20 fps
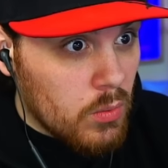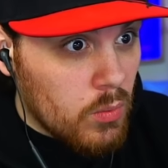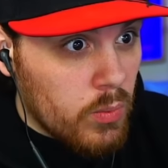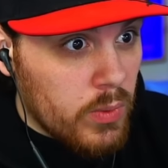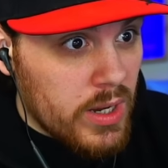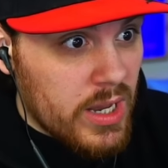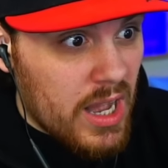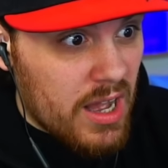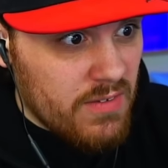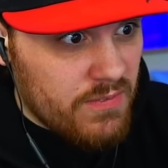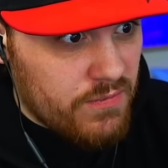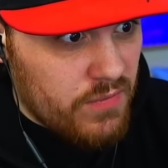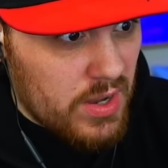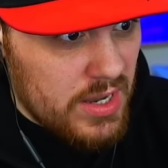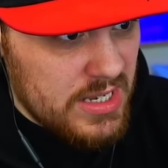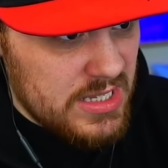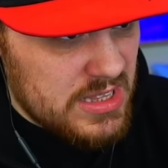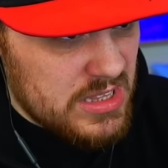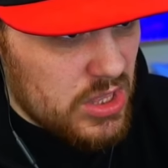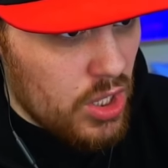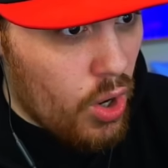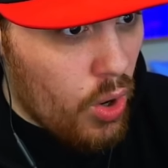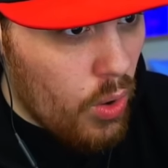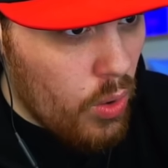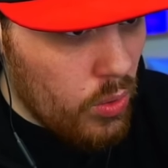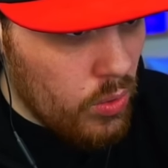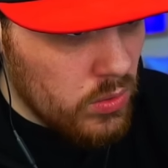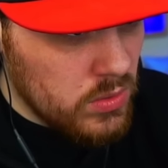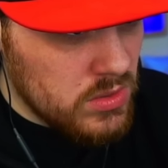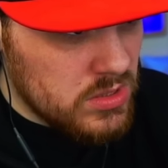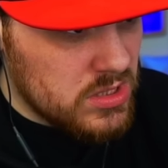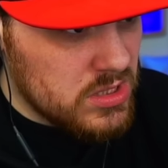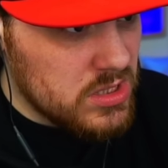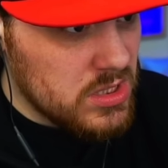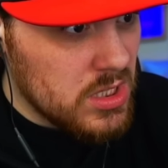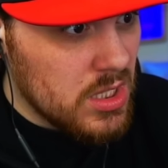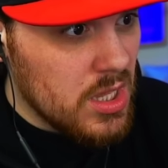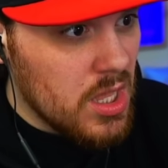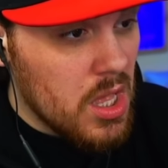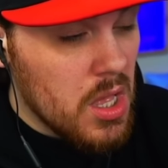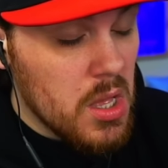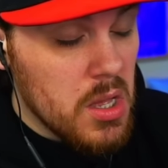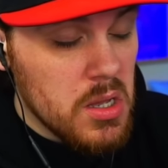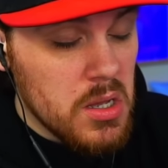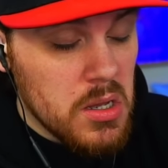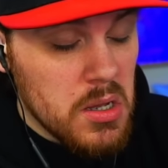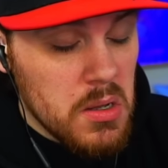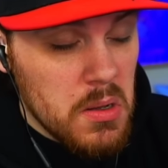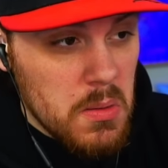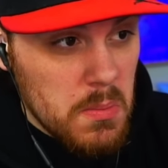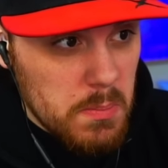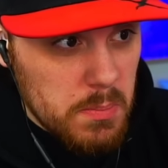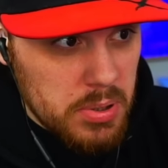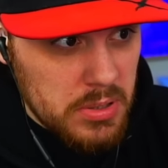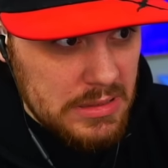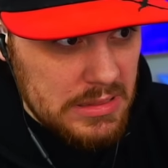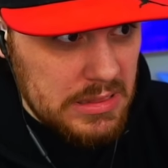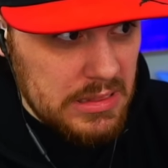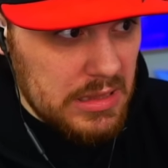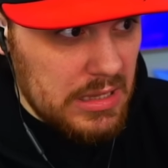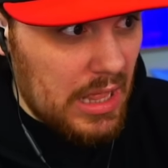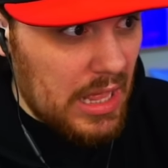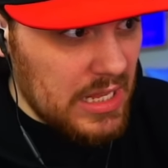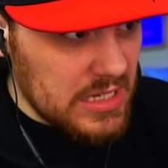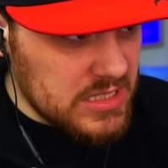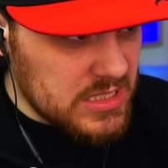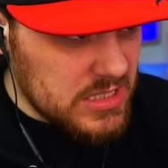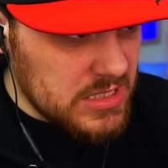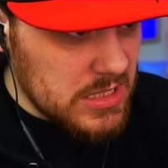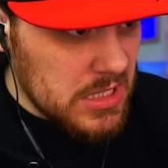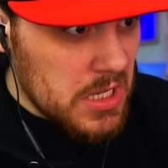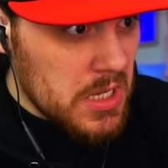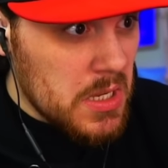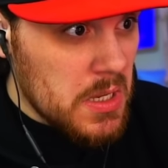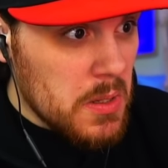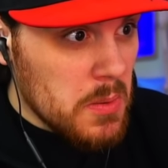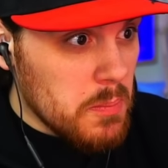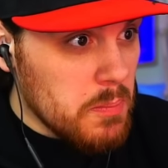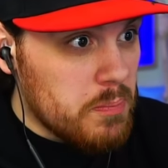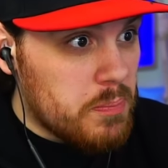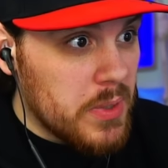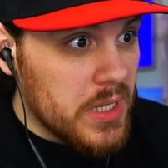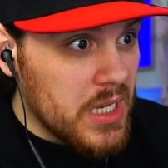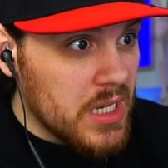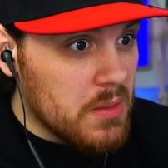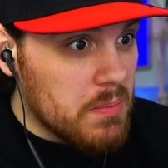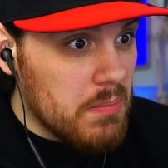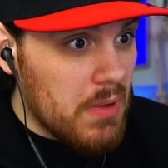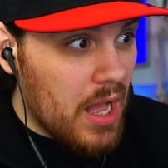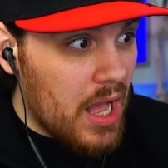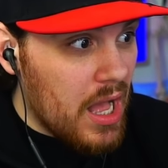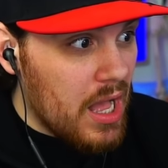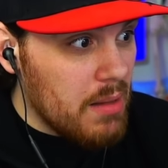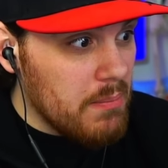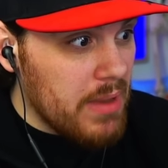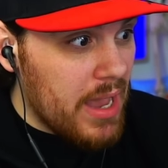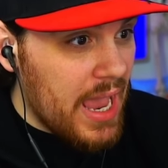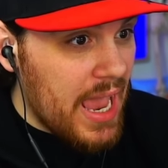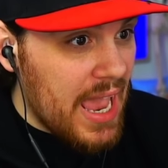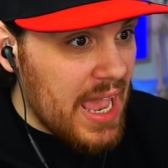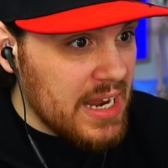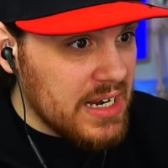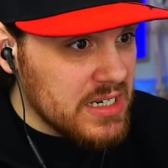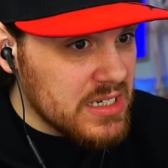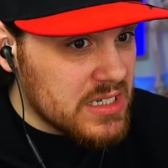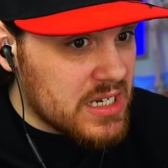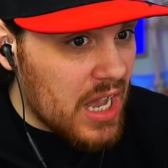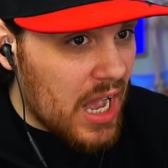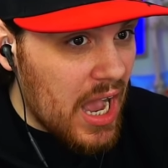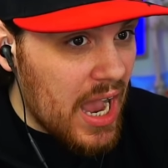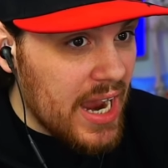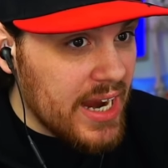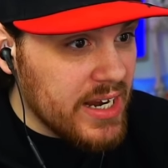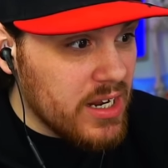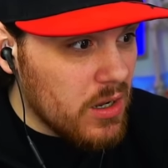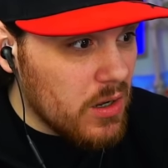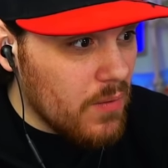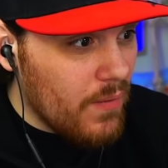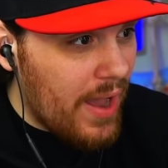We gotta fight those plus Big Mom and Kaido